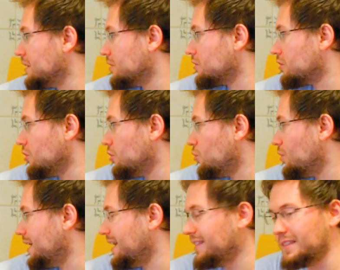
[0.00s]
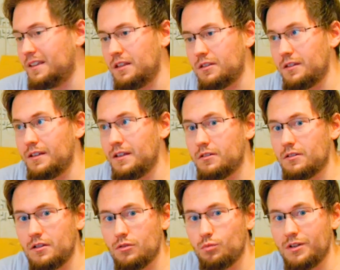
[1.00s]
So in this
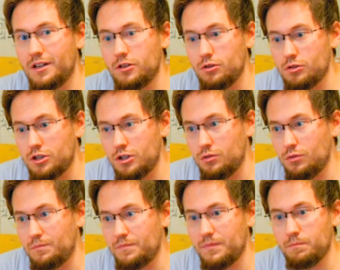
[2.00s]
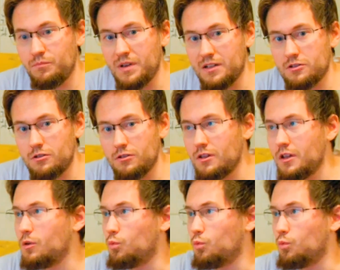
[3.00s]
instance, we're going to do two pictures.